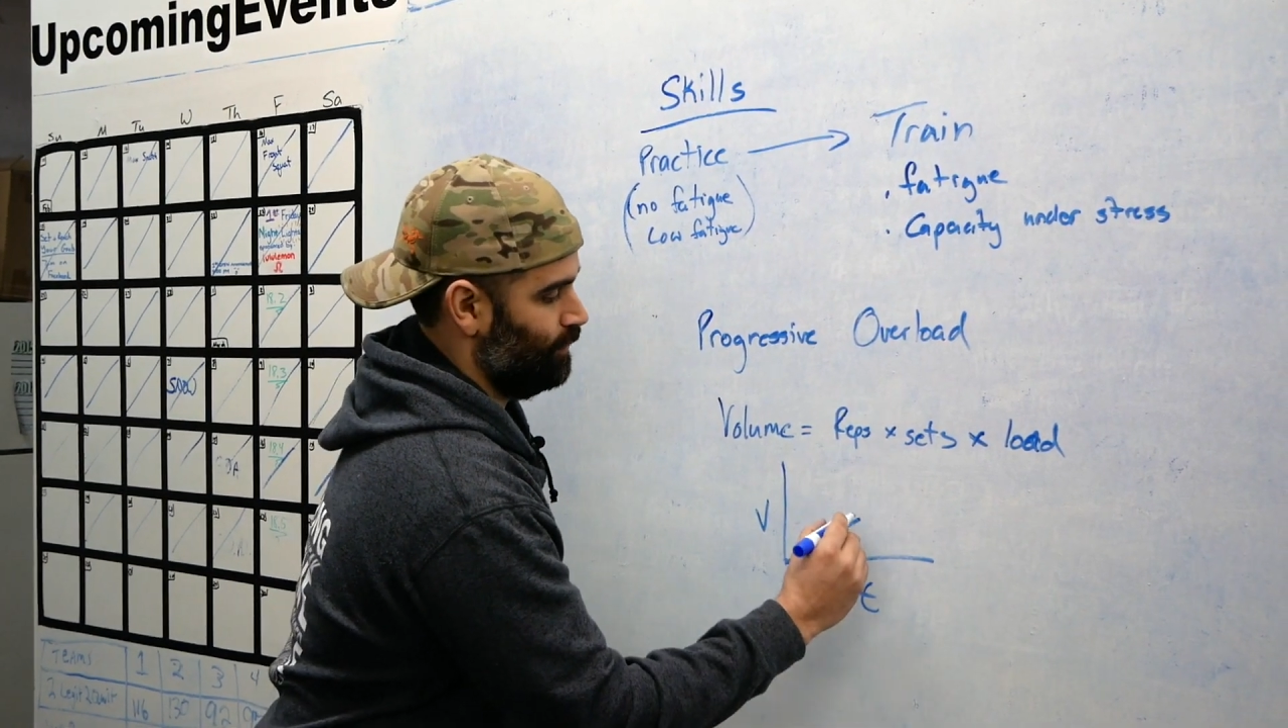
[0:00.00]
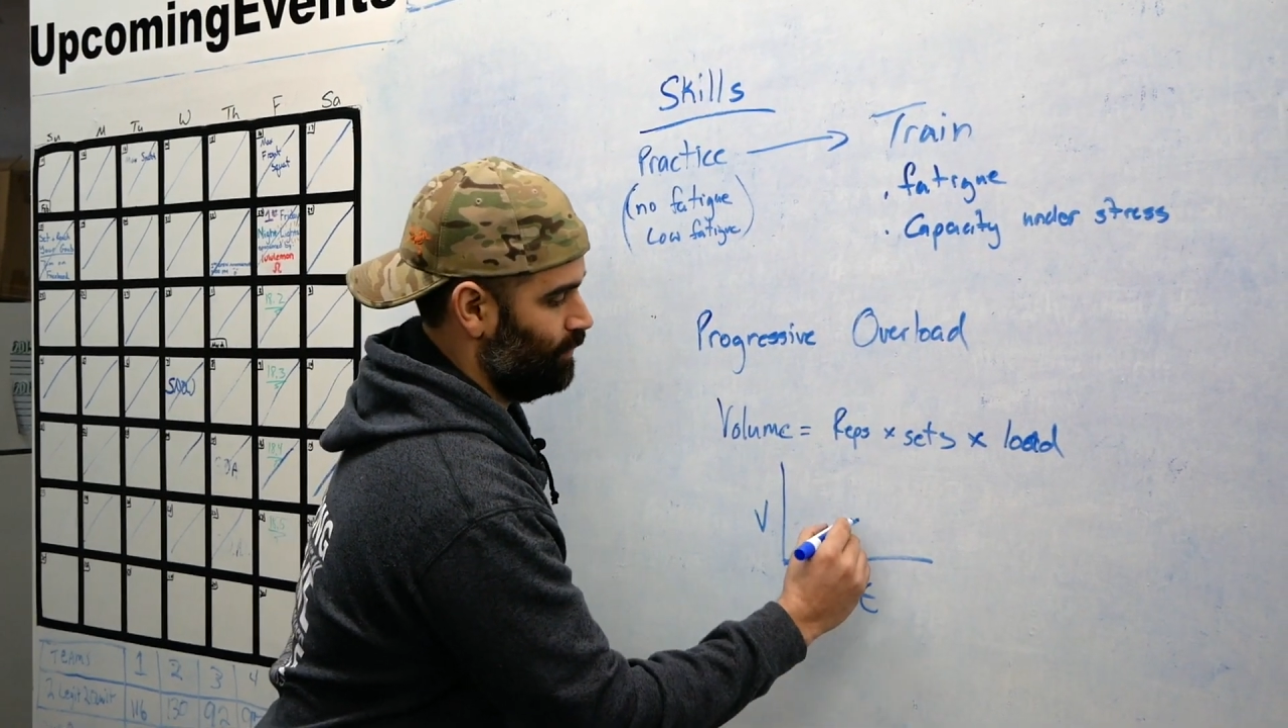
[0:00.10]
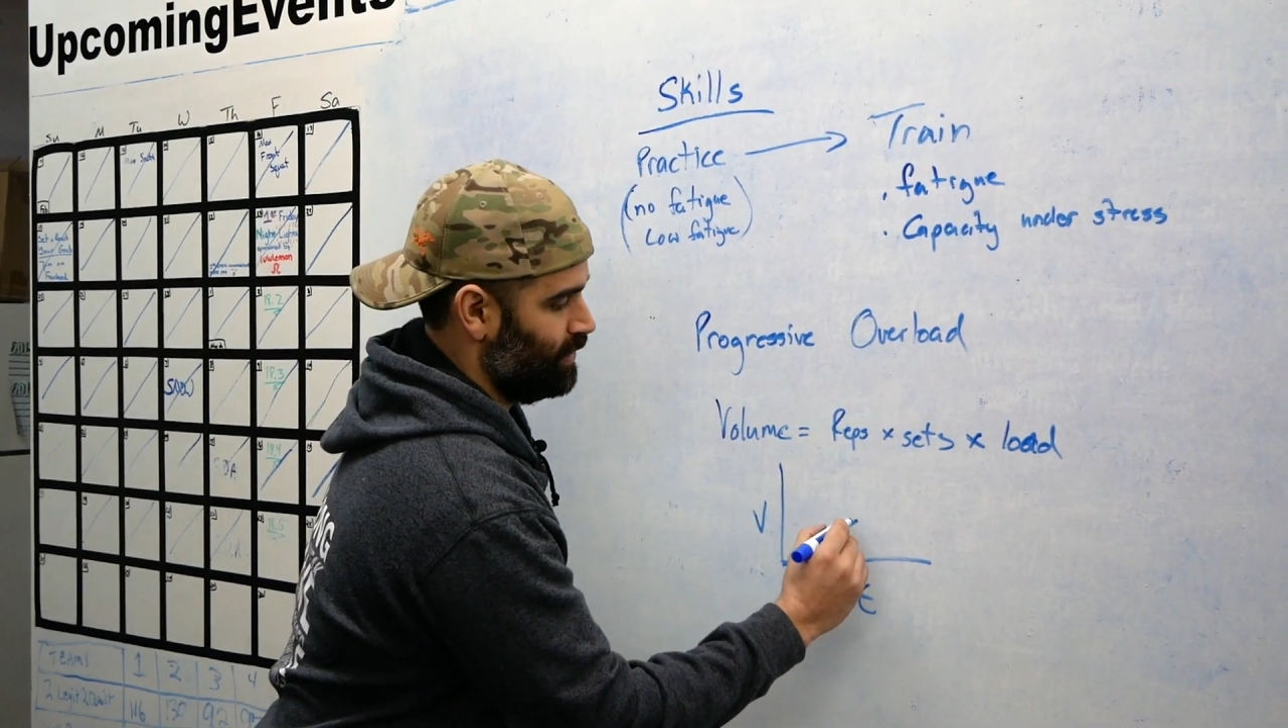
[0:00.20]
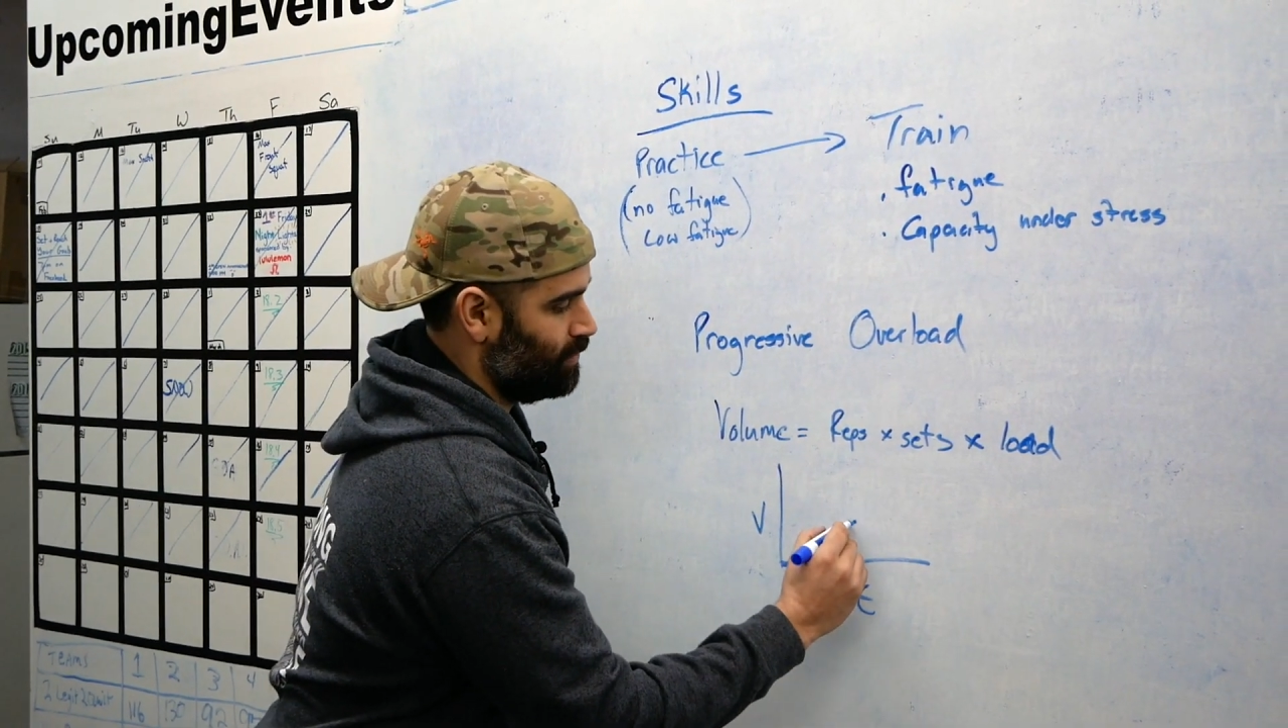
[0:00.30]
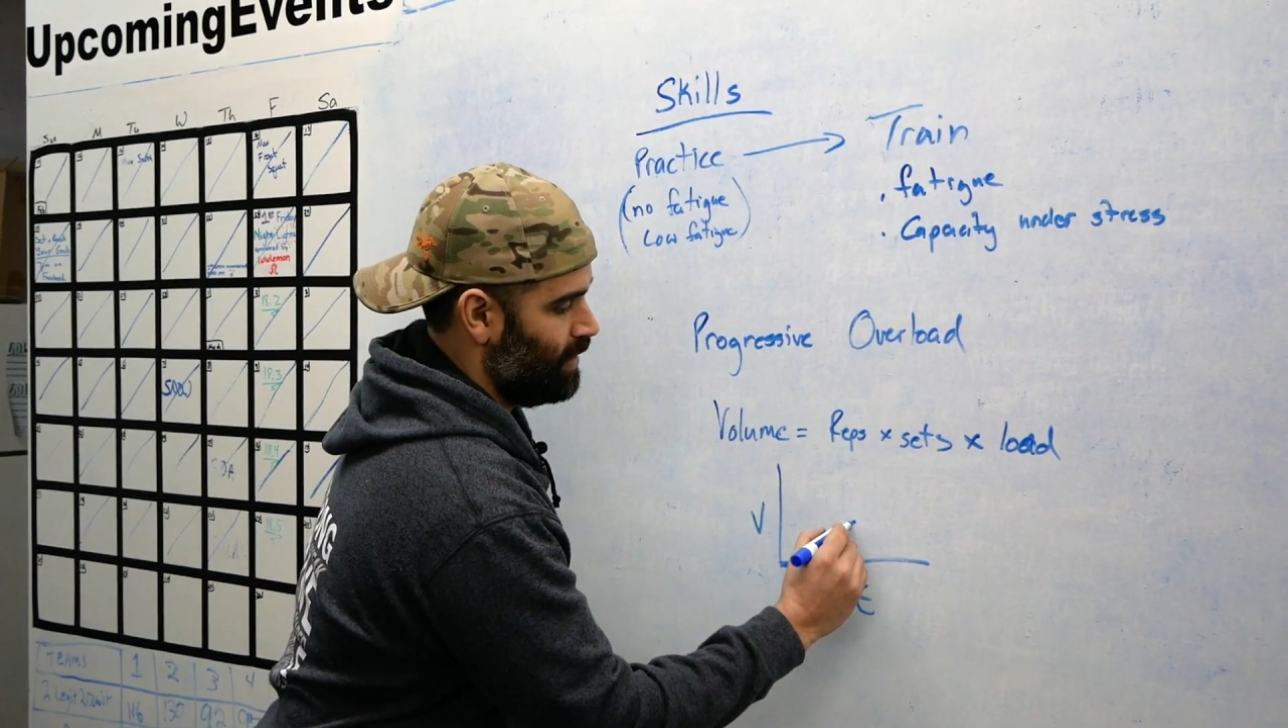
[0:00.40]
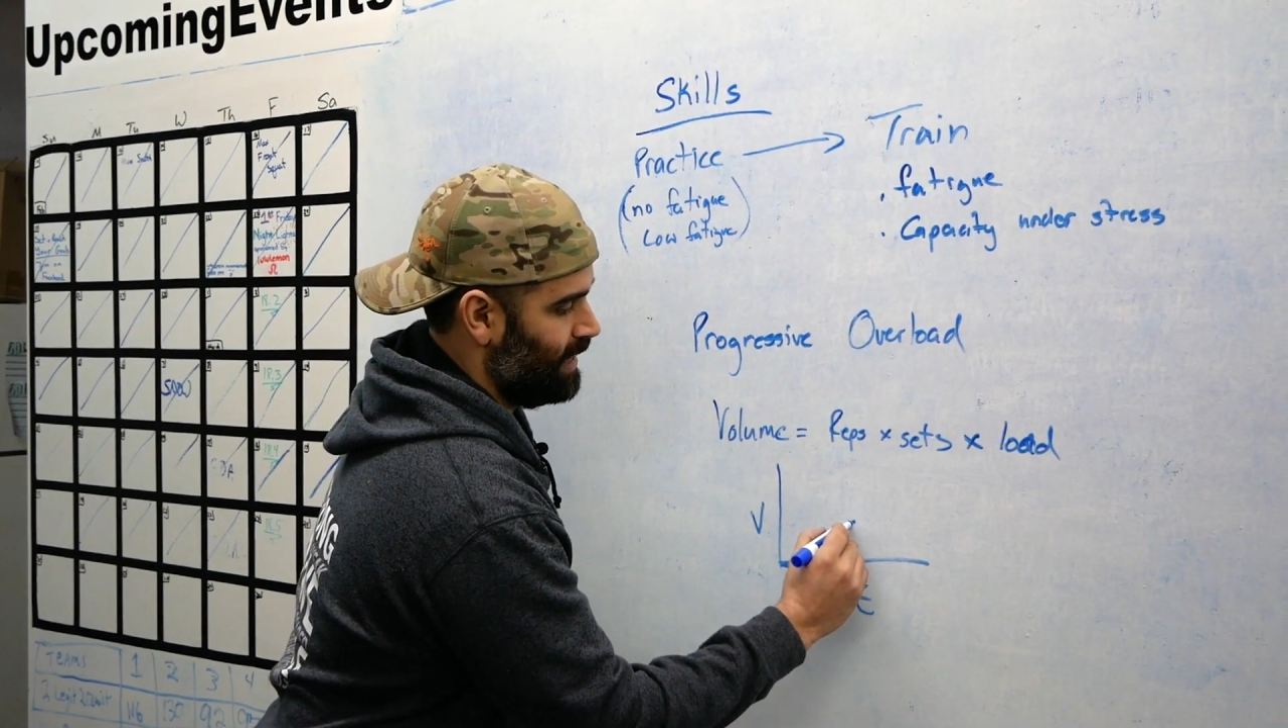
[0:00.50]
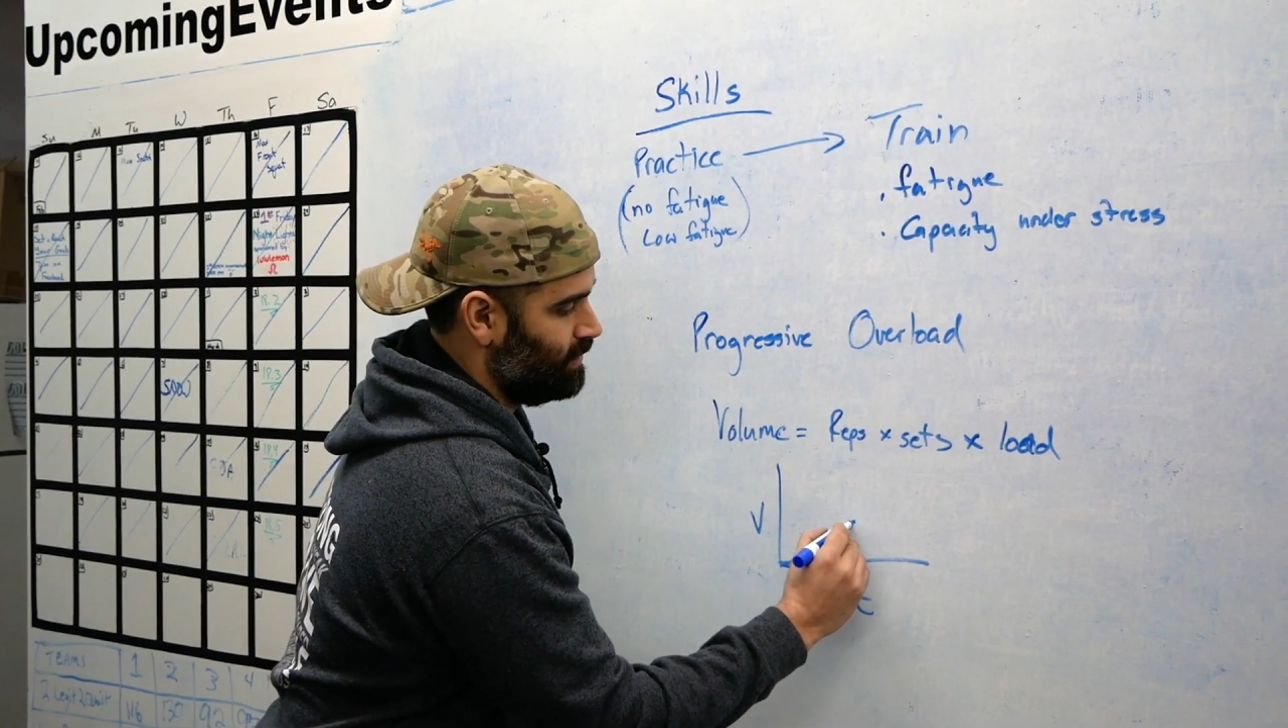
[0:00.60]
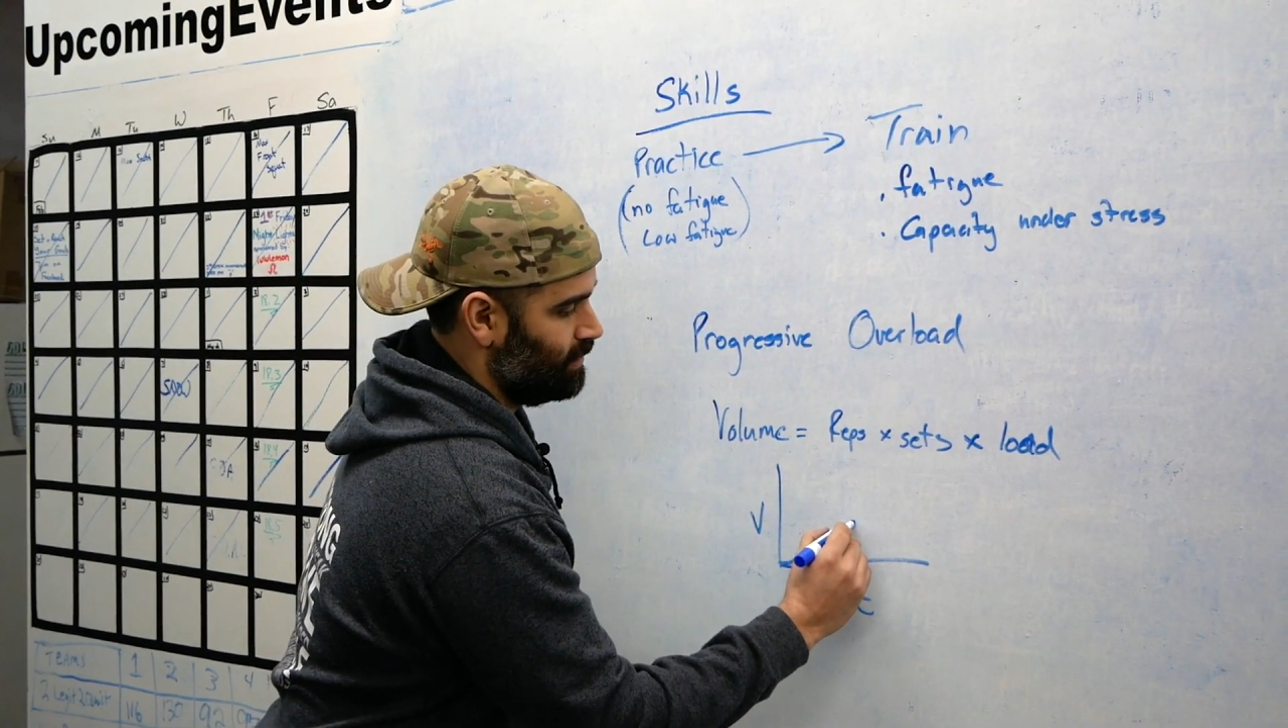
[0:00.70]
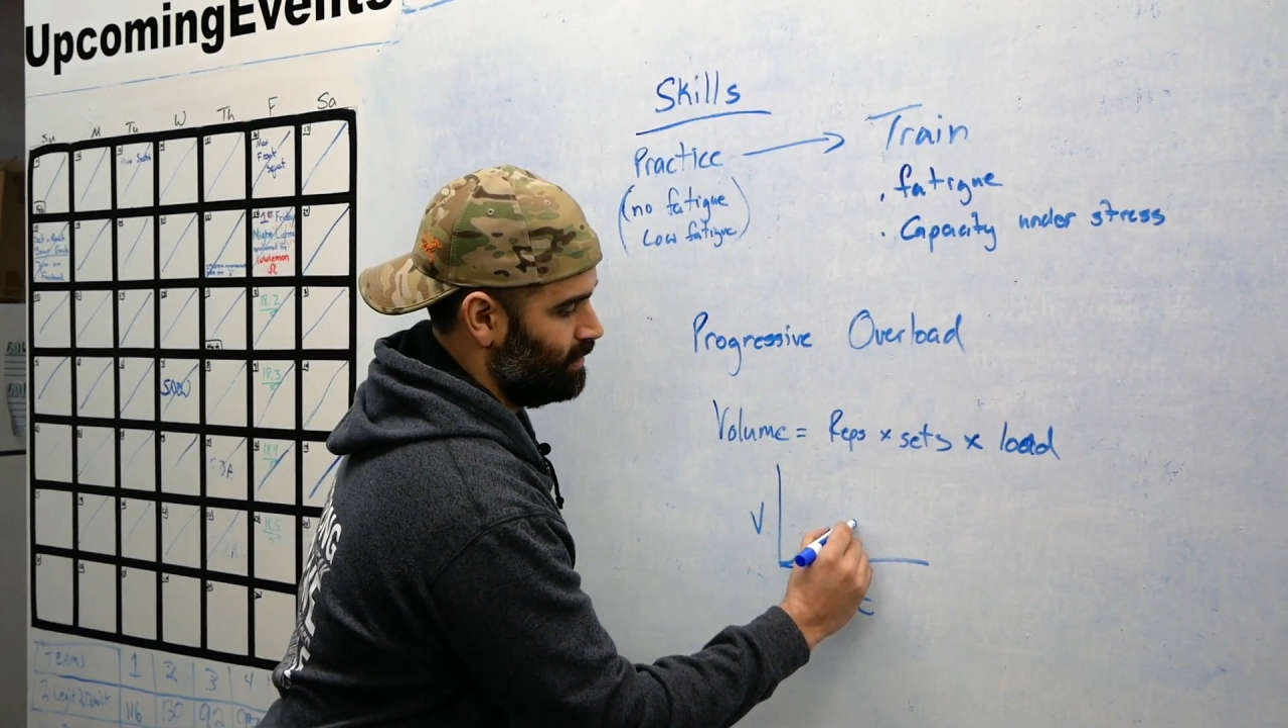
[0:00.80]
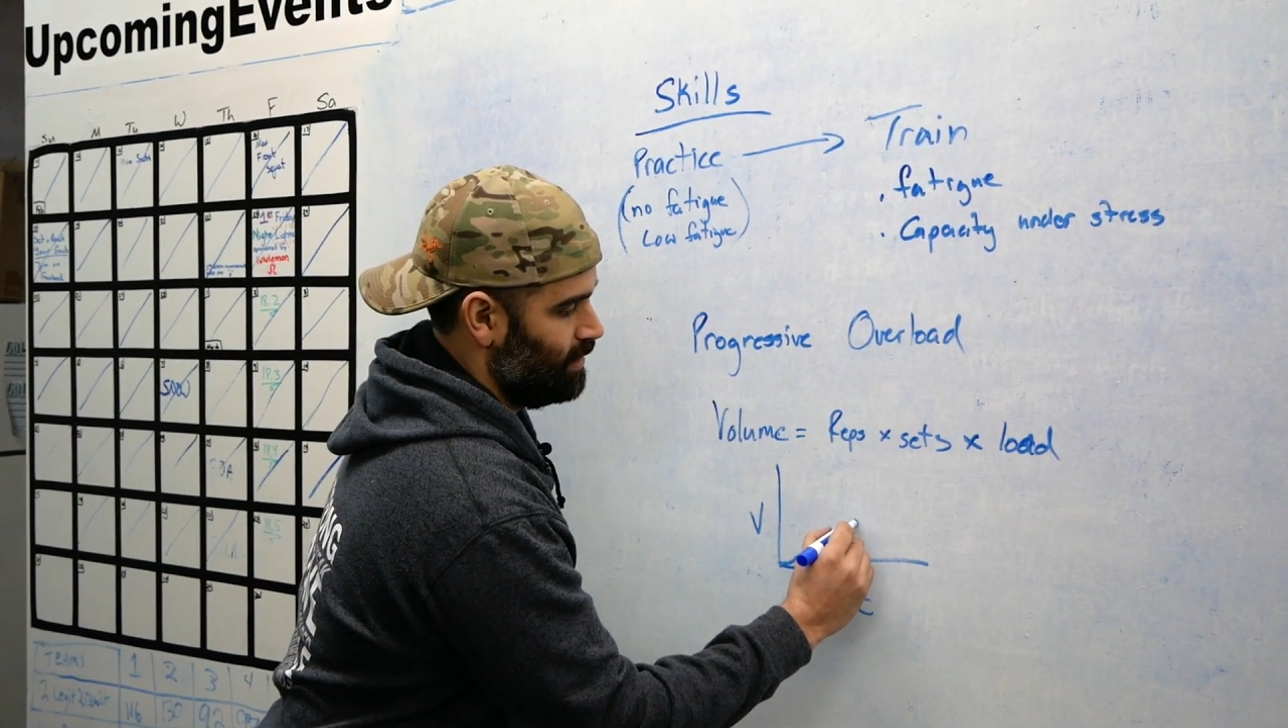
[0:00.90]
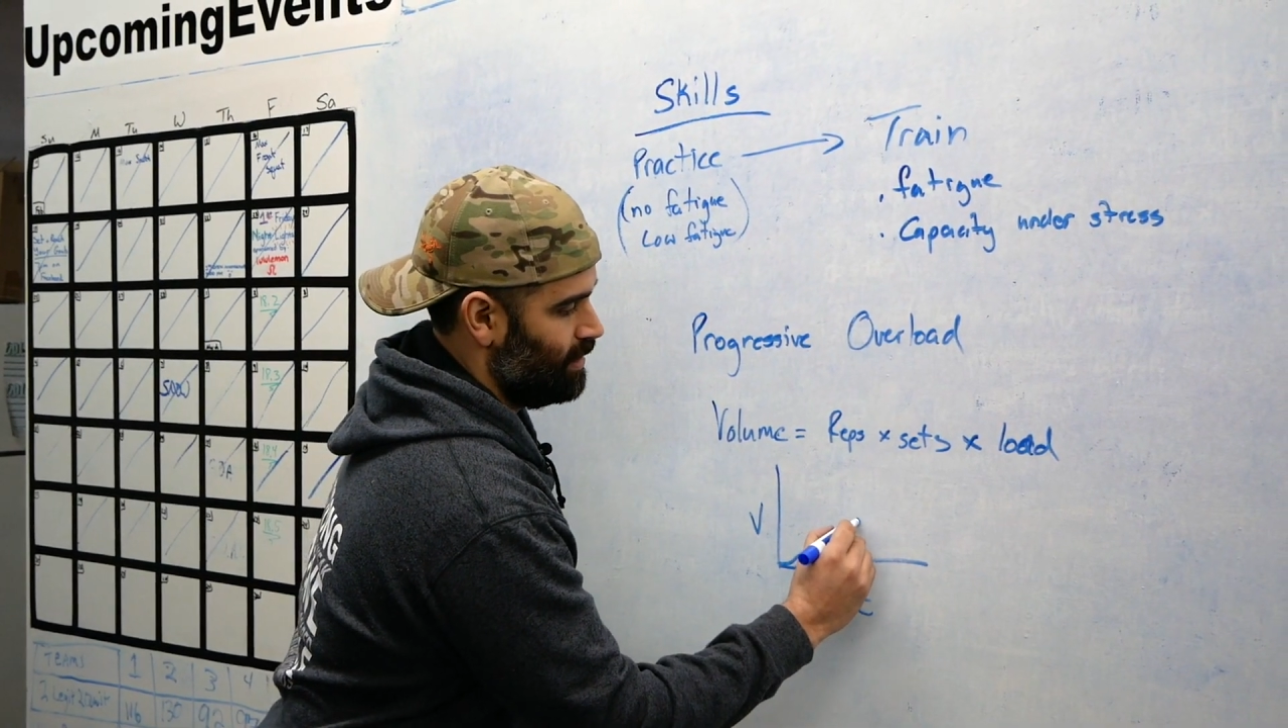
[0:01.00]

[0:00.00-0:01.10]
or front squats